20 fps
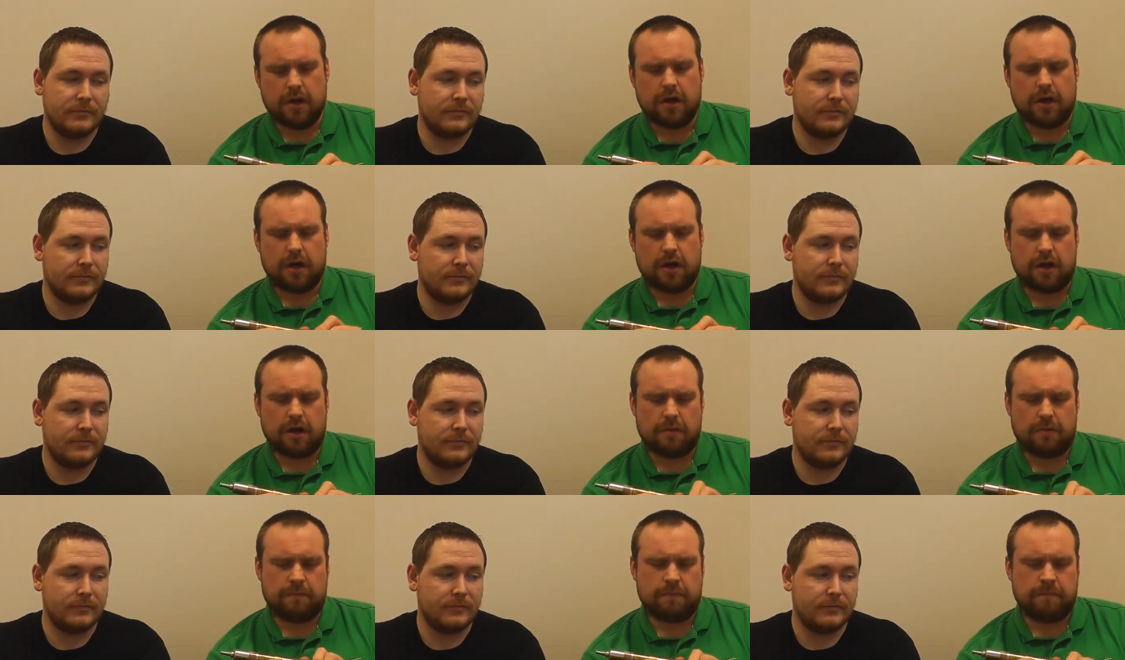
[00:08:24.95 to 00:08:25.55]

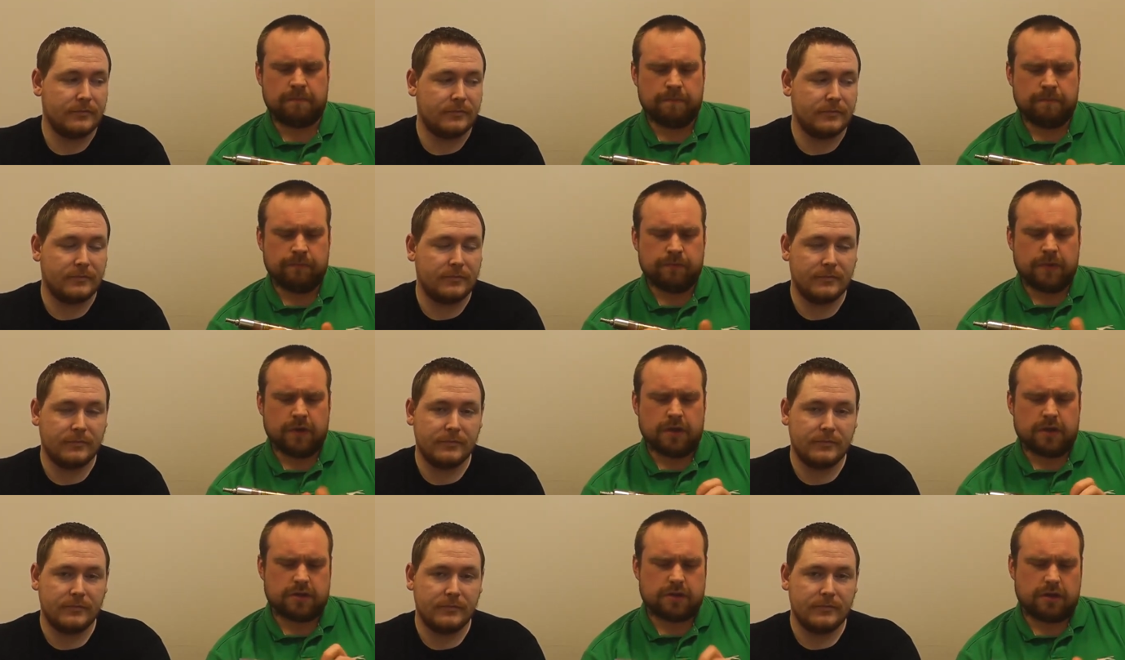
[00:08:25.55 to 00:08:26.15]
Speaker 1: Um,
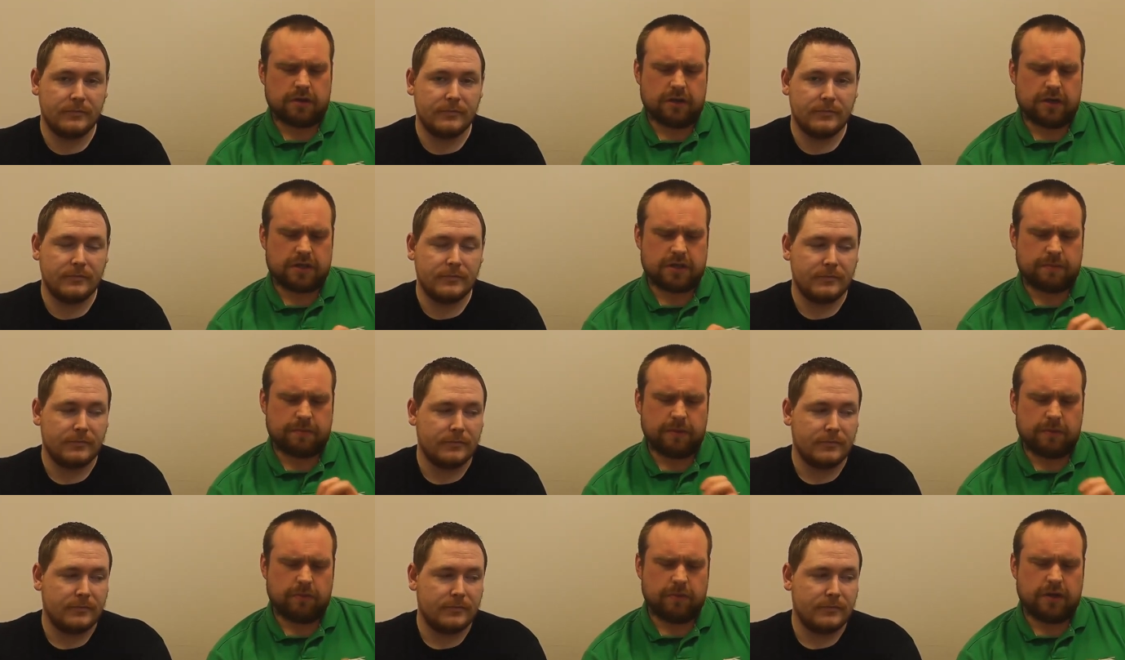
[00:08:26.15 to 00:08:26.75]
so it's a
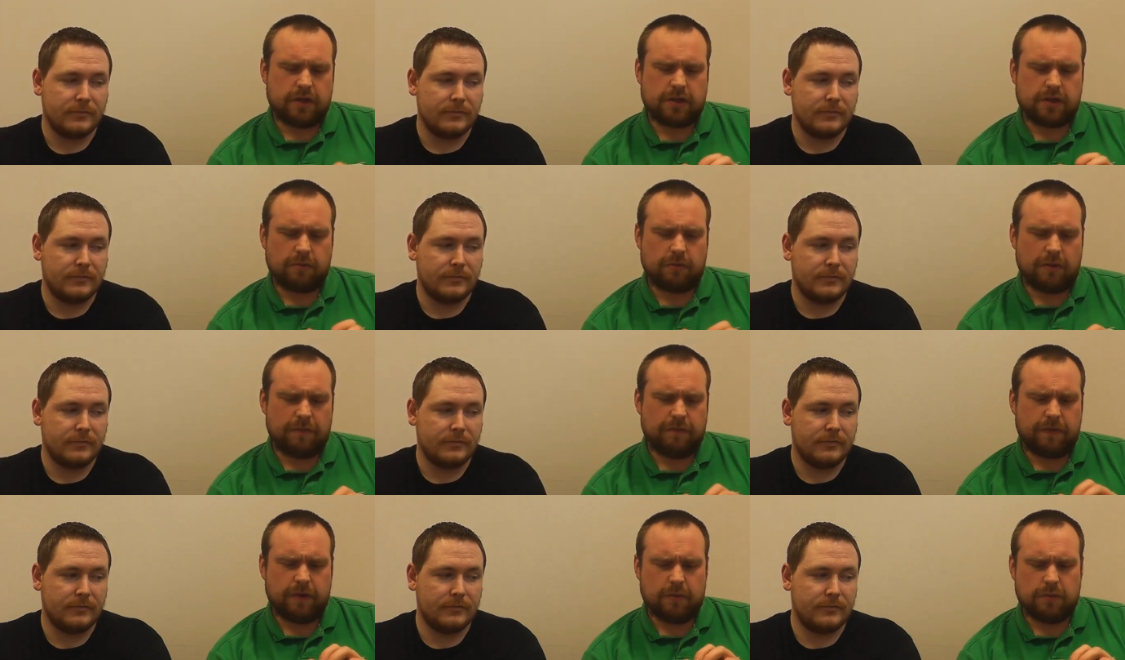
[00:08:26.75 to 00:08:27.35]
bit weird. The
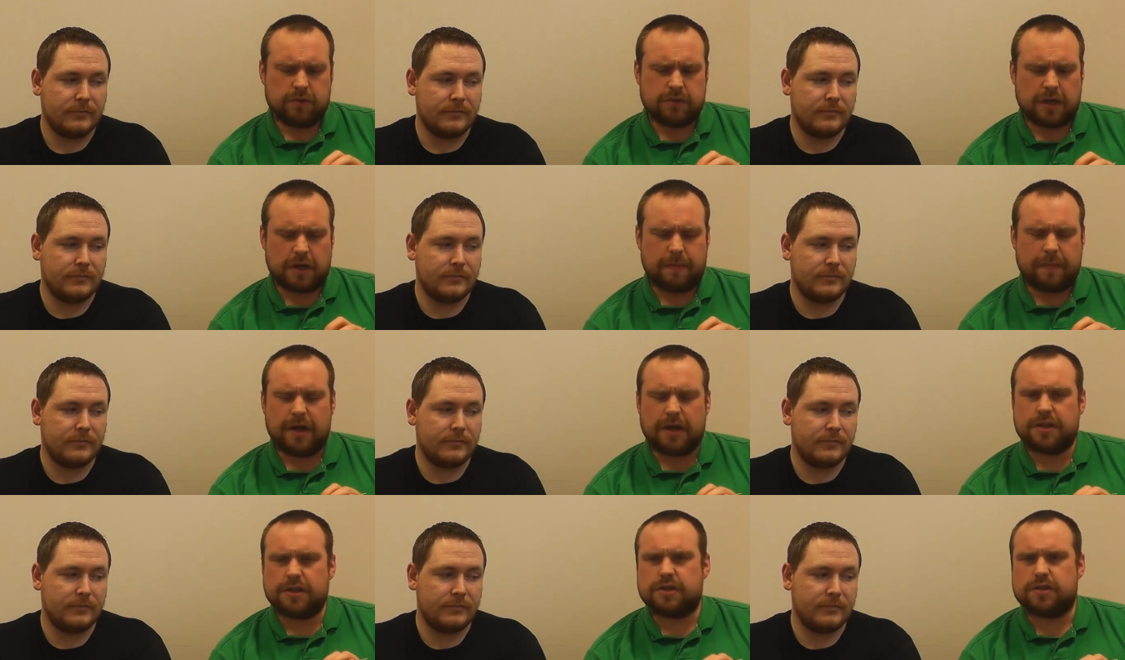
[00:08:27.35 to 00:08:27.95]
one thing I will say
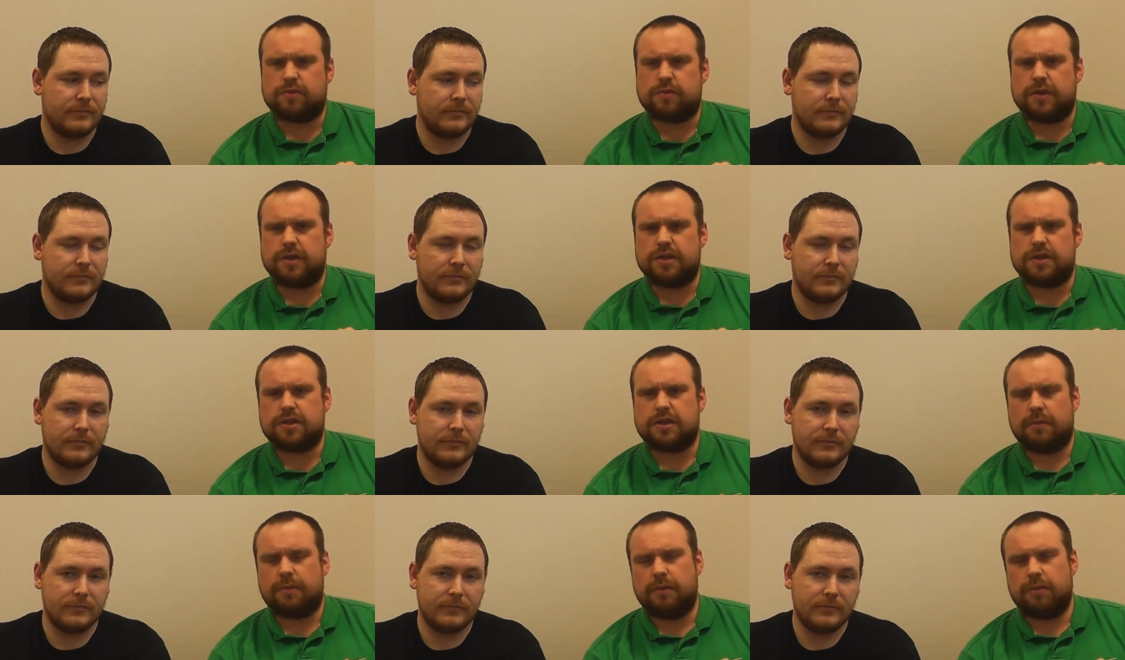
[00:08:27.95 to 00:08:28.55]
about the
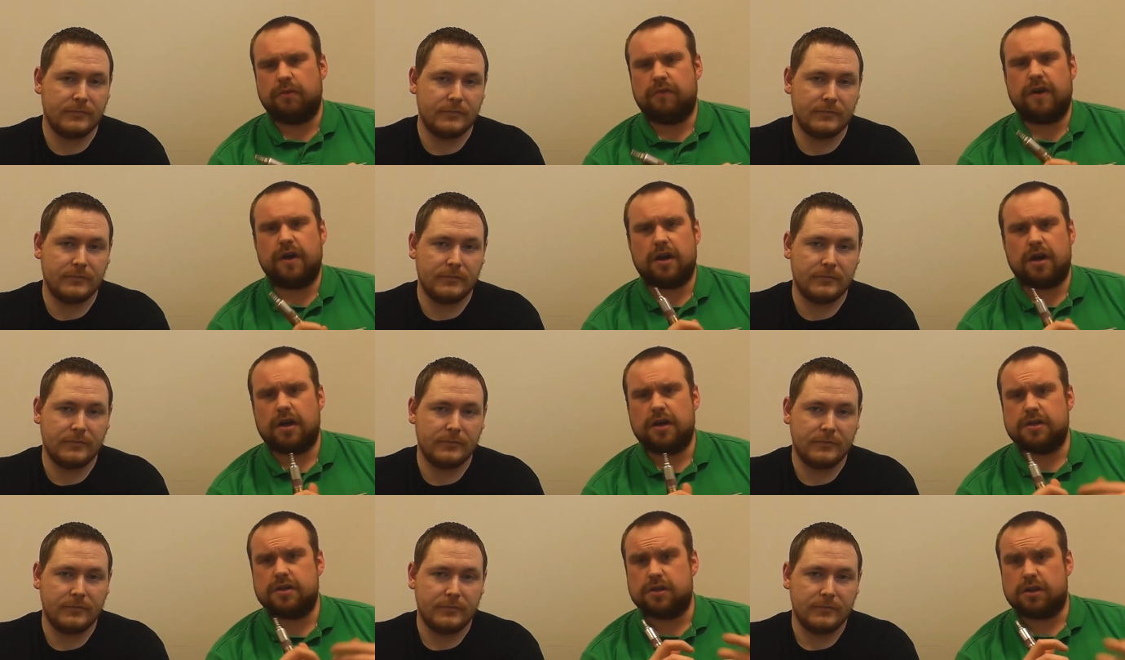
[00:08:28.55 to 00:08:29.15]
Switch, I mean, without
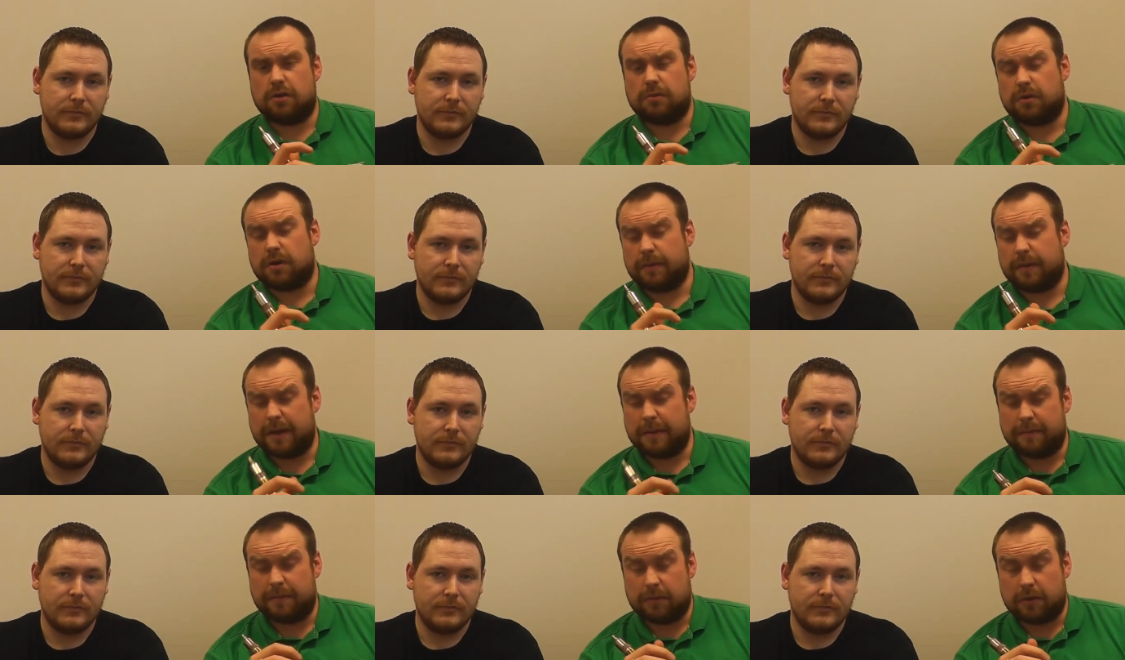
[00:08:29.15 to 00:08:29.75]
going into the
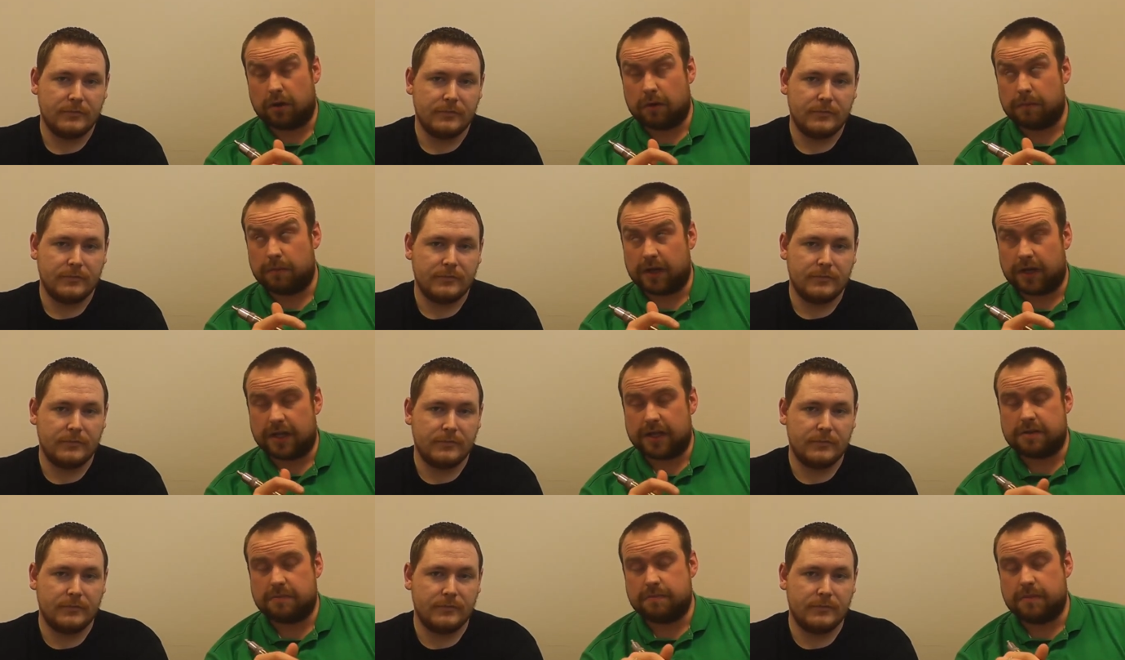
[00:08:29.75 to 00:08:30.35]
complicated,
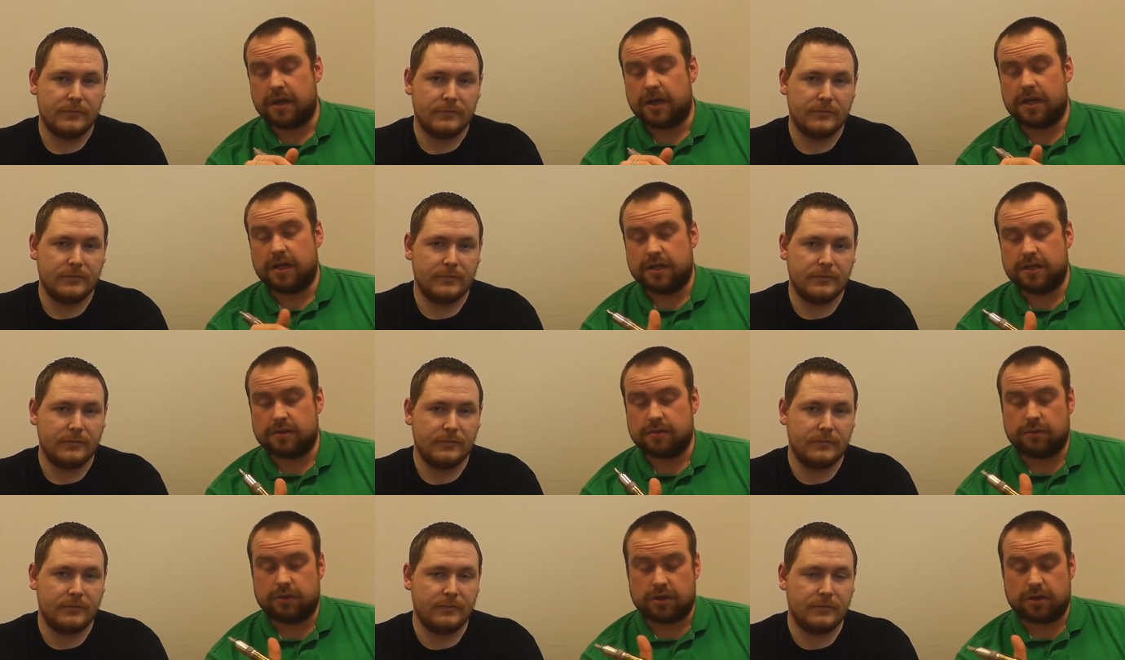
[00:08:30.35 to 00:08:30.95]
complicated
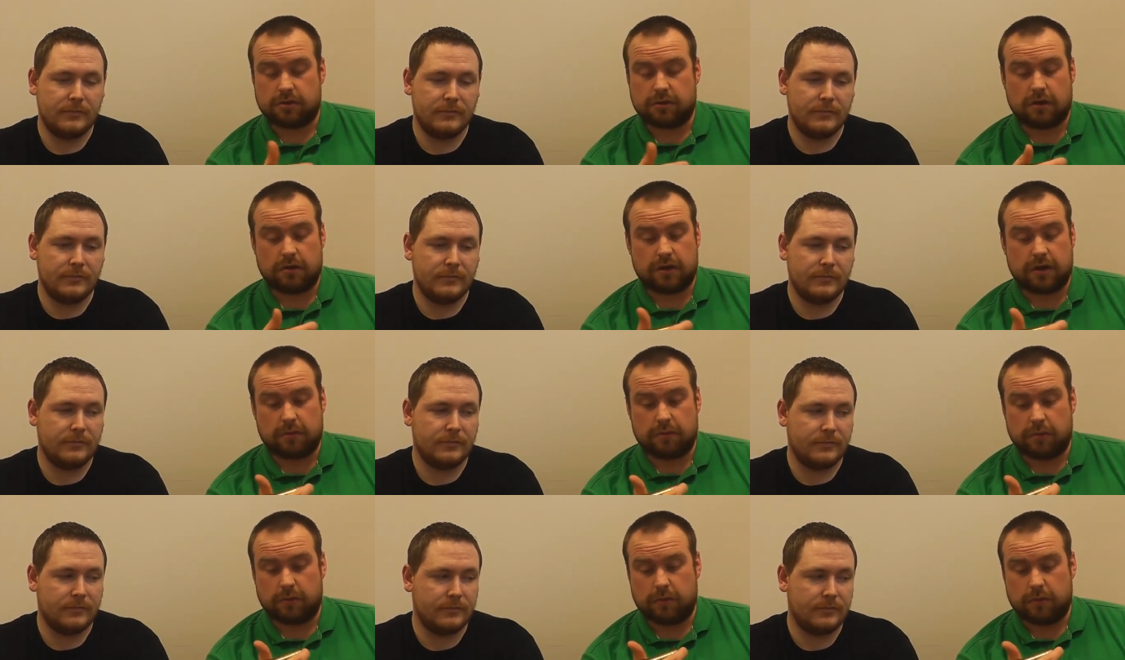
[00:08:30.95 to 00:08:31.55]
mechanism, which I don't
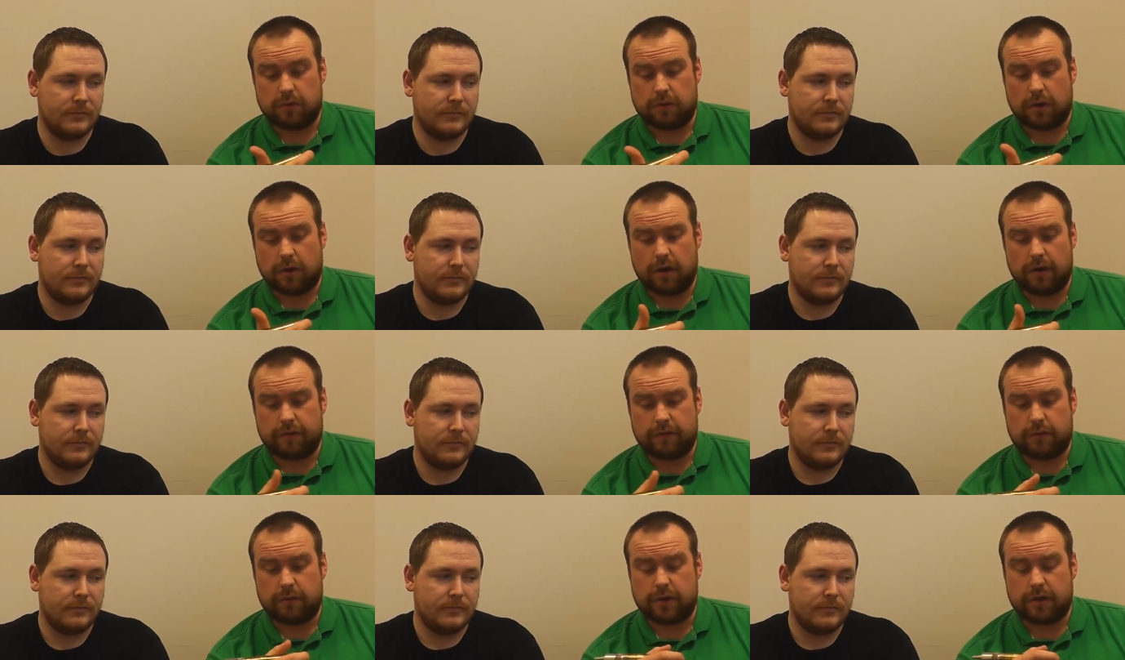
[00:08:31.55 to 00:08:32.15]
doubt we will go
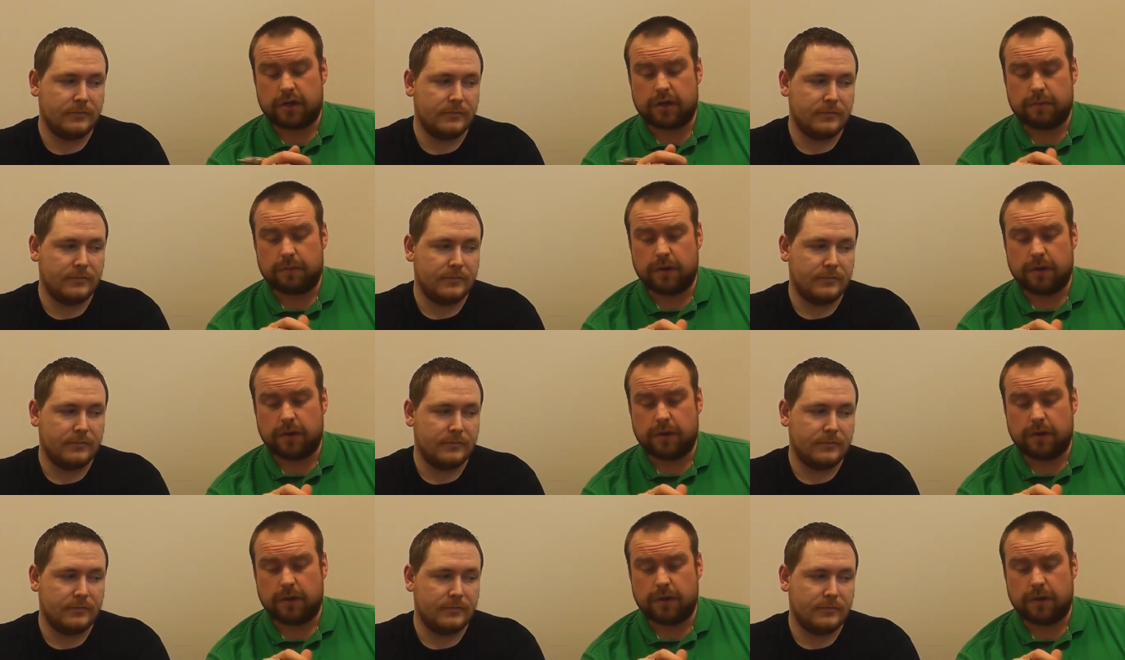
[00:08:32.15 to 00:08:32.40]
over quickly,